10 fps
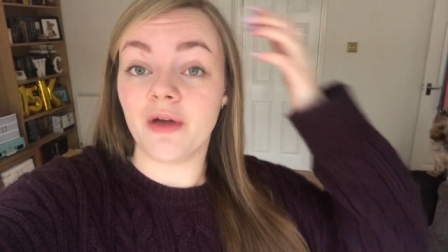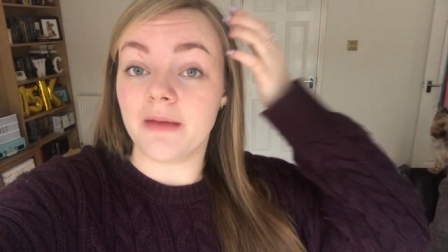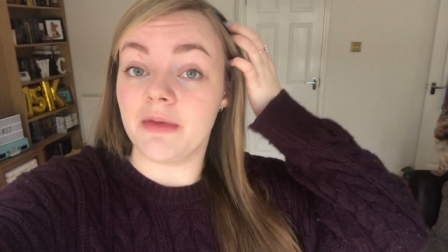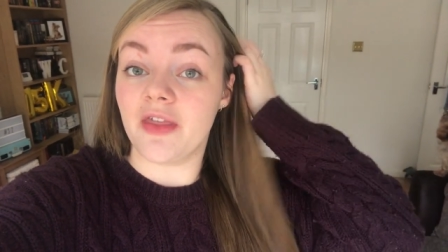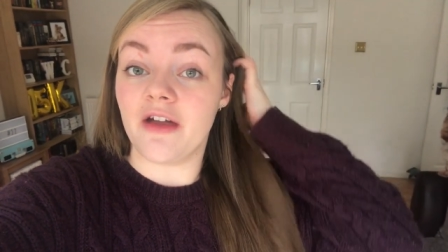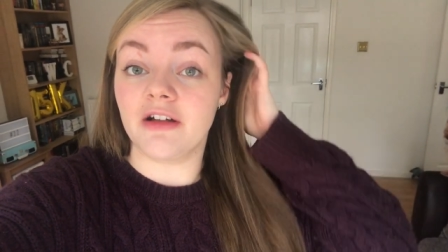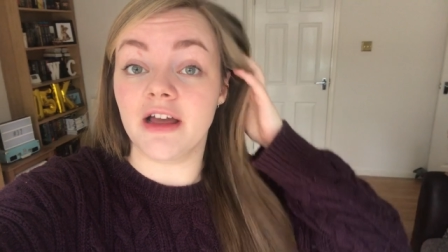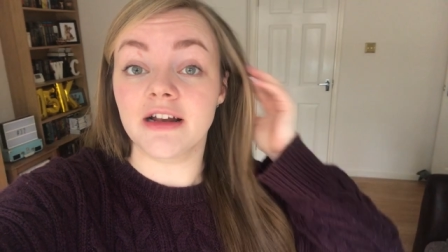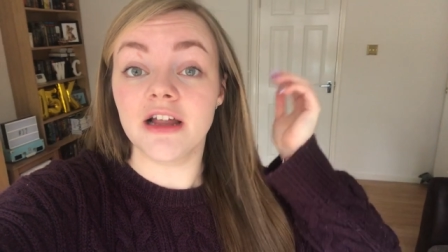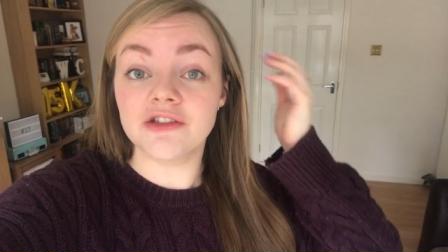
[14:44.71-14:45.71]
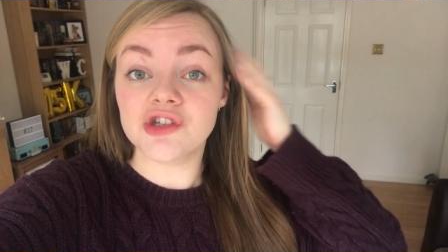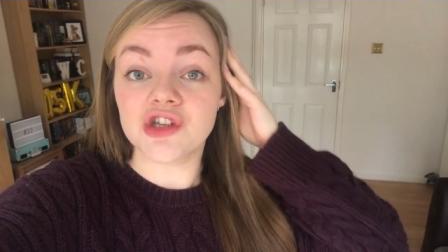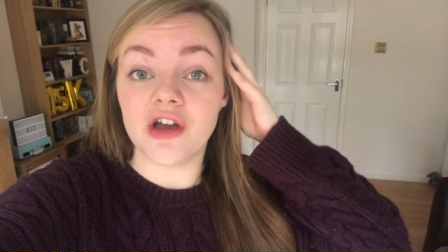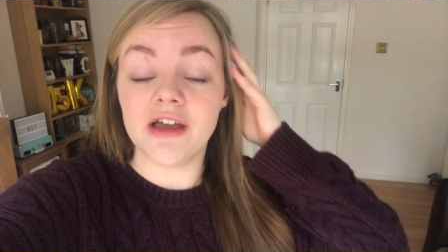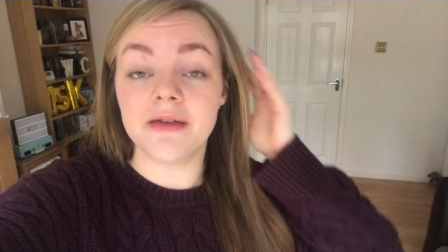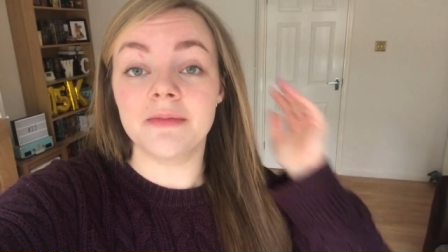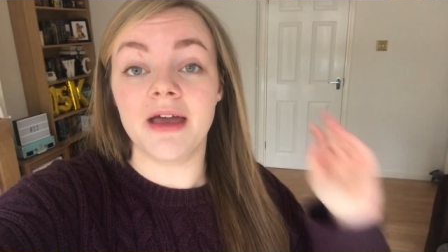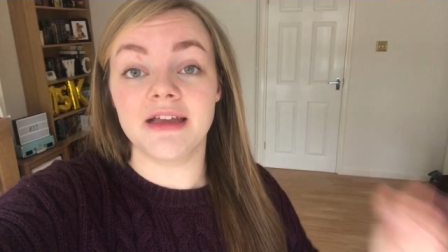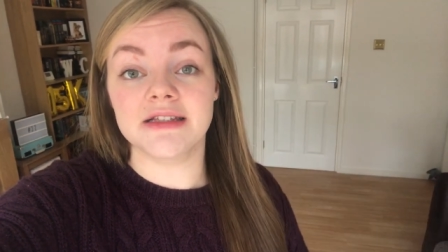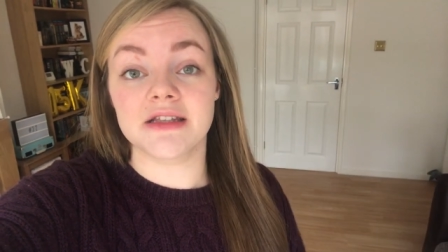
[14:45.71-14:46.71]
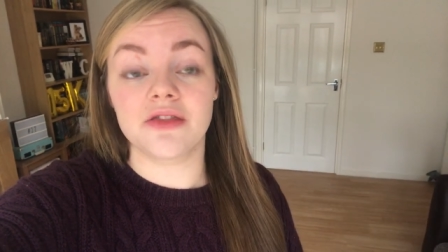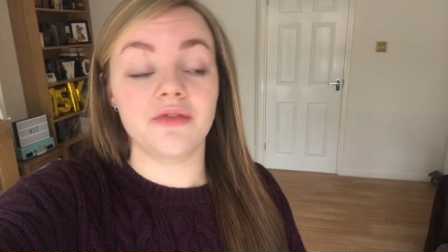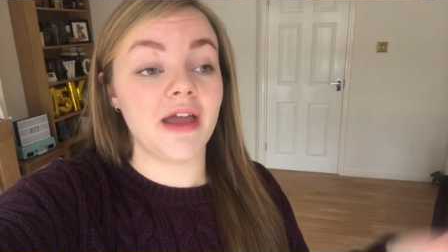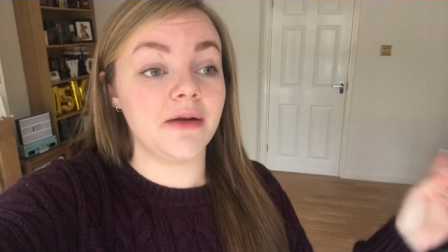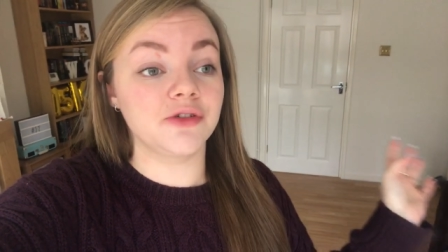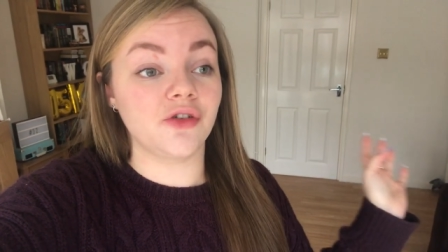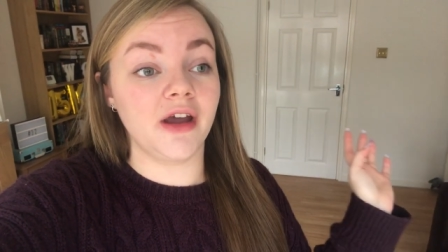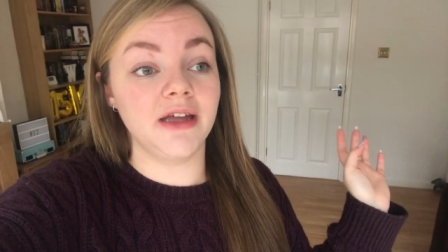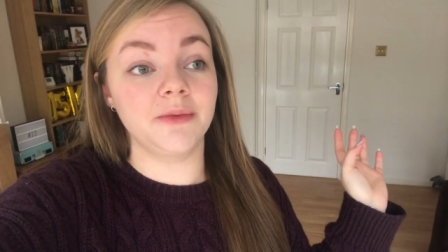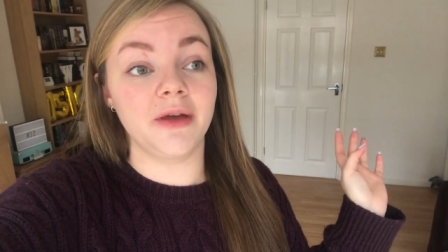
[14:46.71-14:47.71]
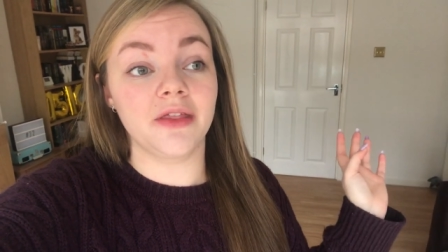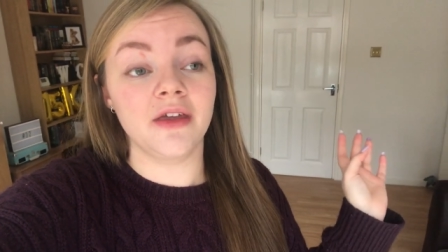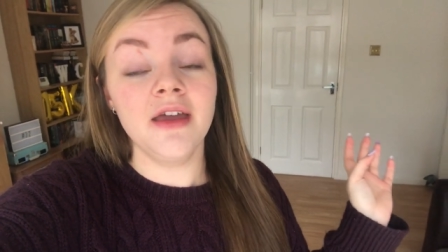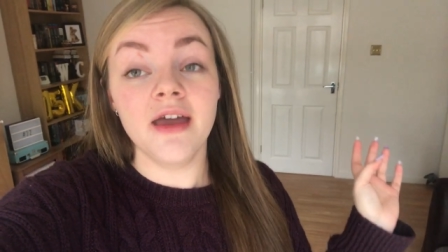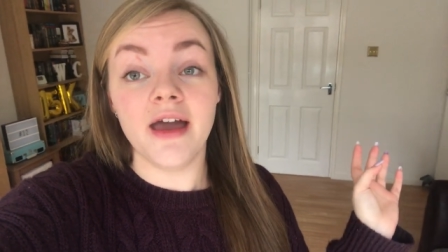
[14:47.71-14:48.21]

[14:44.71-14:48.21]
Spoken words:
It will get me there at, like, lunchtime. It's a three-hour train with